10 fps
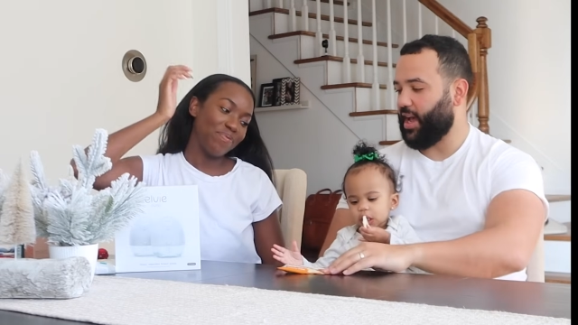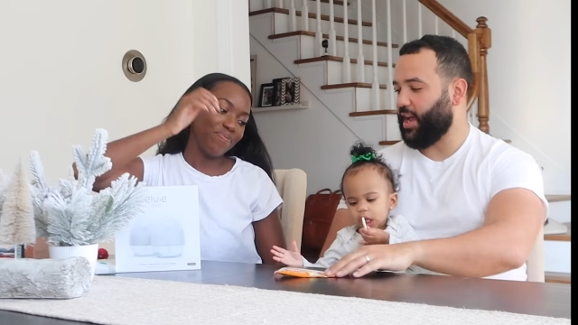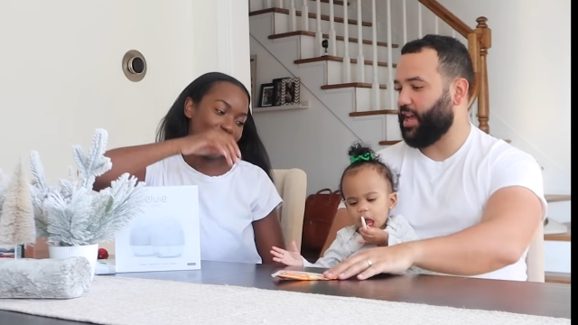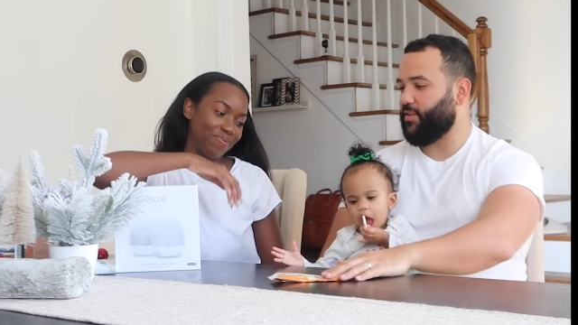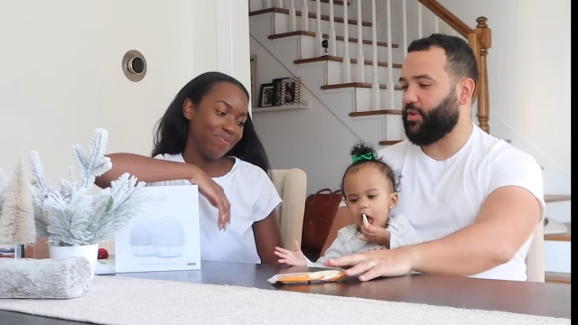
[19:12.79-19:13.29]

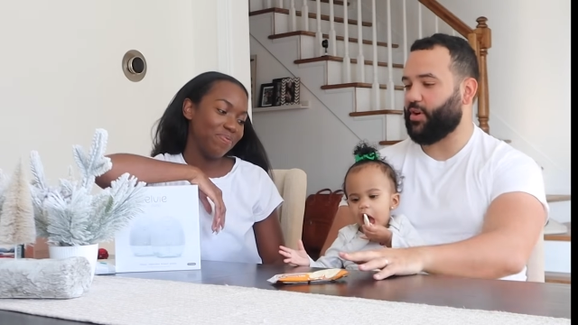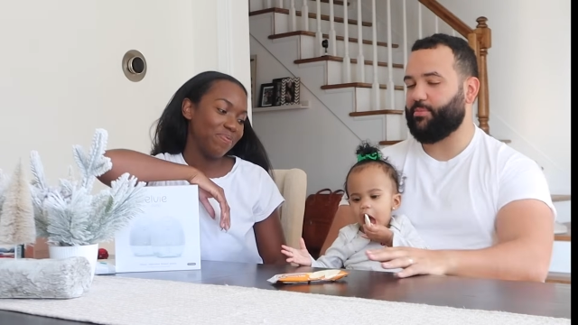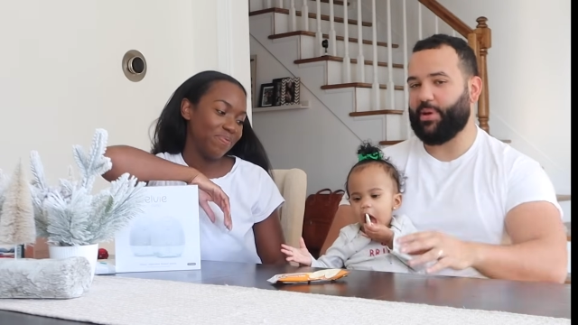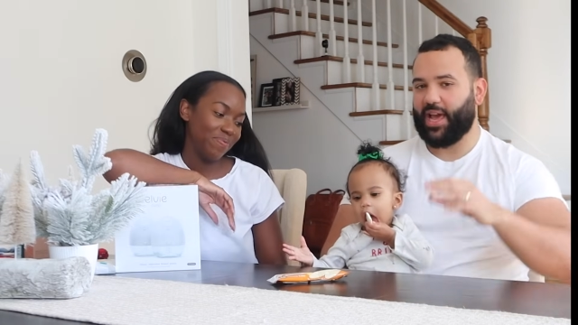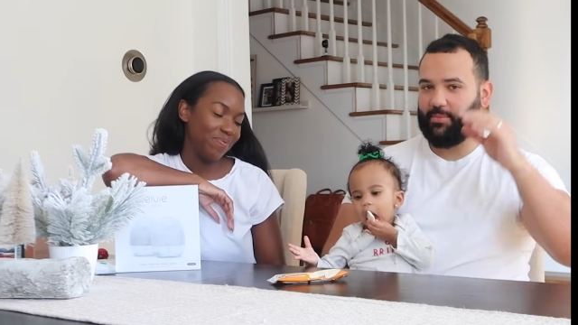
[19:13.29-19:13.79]
Speaker 1: I give
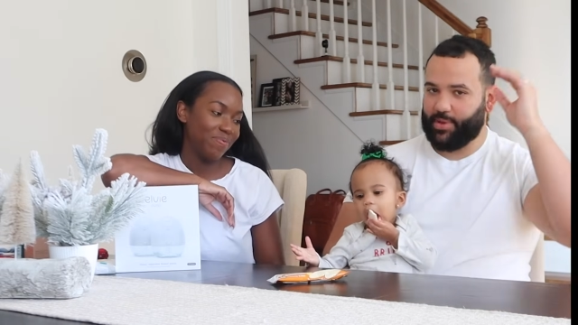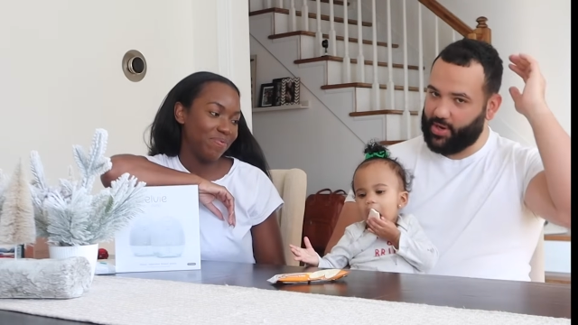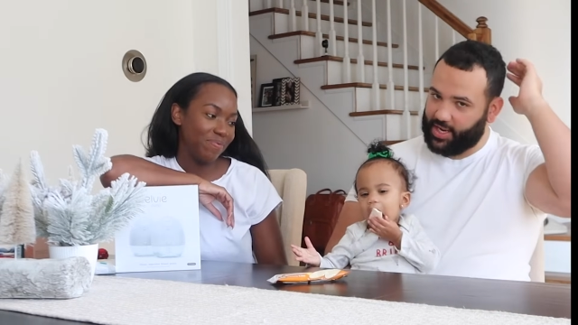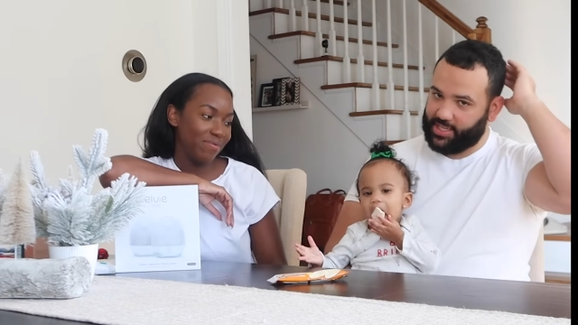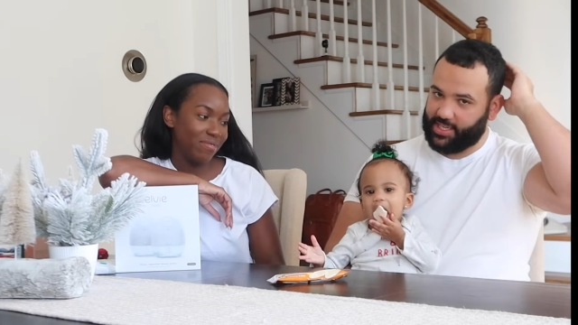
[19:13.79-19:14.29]
her bad
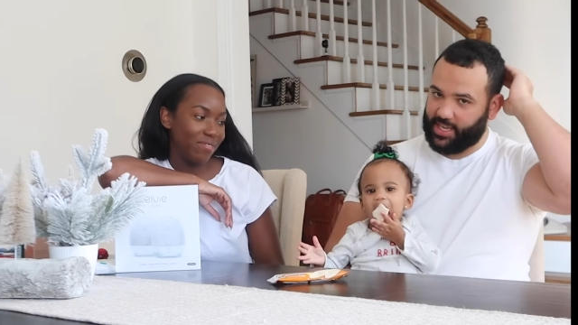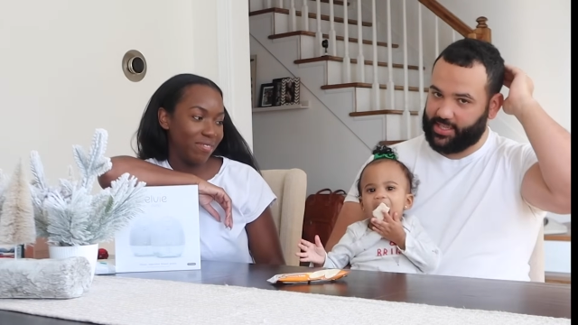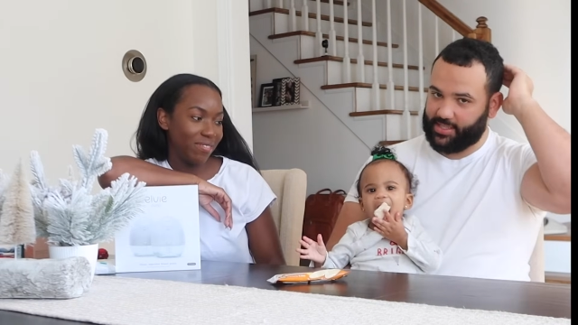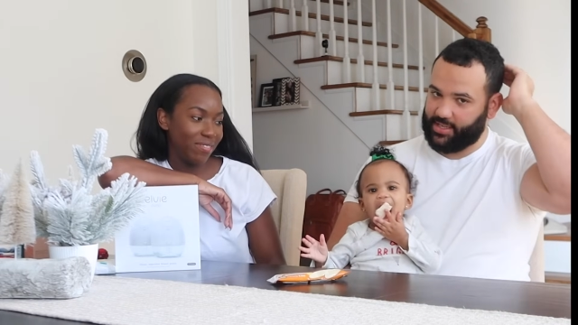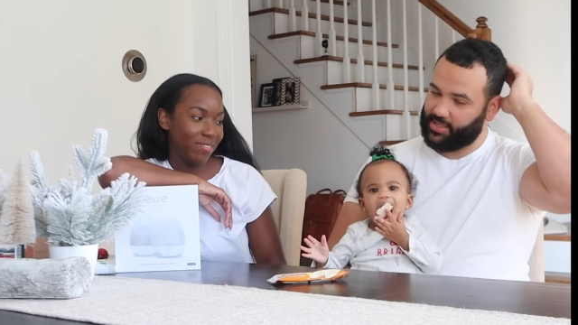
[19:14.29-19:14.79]
milk and she
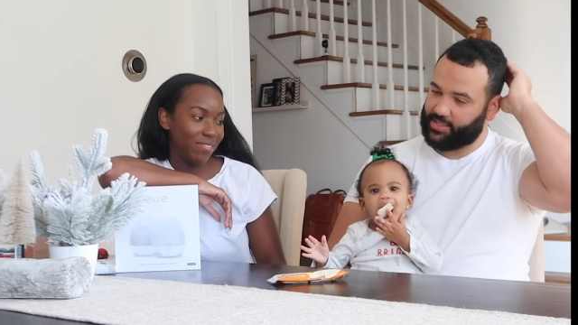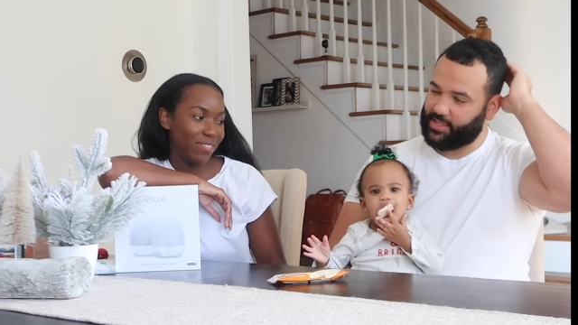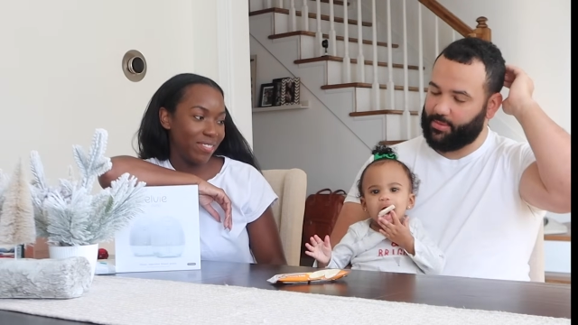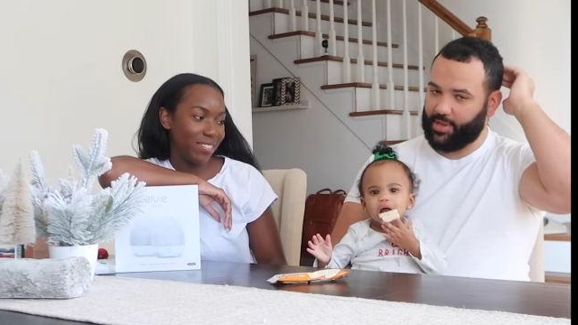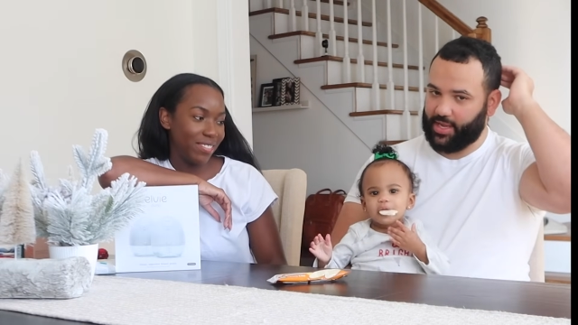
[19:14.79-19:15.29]
gets an, a
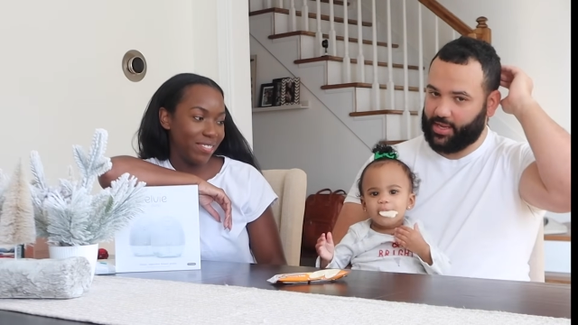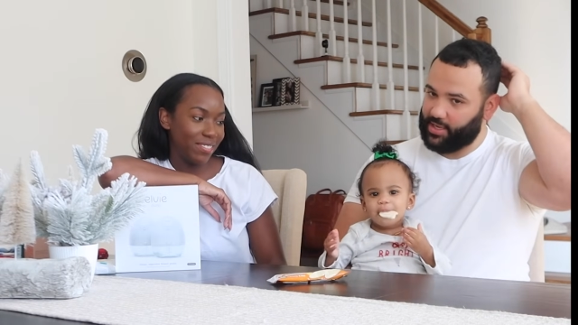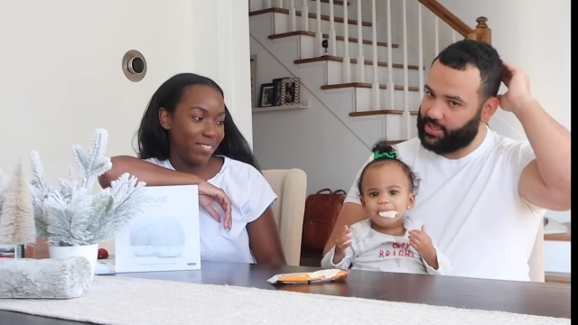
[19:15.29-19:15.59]
stomach